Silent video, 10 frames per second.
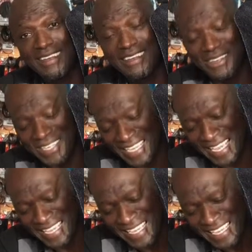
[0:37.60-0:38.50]

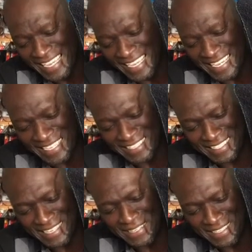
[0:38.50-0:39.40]
Okay,
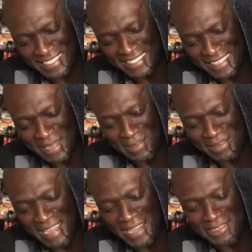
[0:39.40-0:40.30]
this is a couple
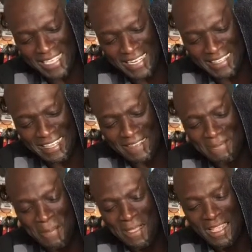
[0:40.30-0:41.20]
of hours kind of thing.
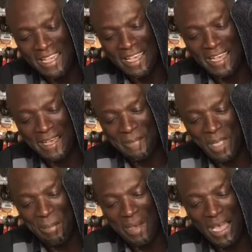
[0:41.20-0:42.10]

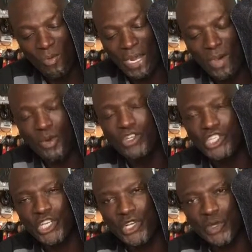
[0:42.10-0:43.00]
But what I will
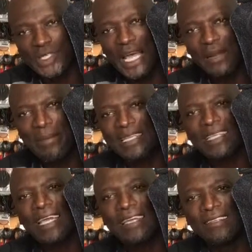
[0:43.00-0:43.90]
show you is how to
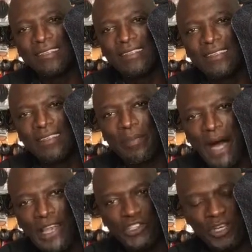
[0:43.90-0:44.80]
maintain the polish.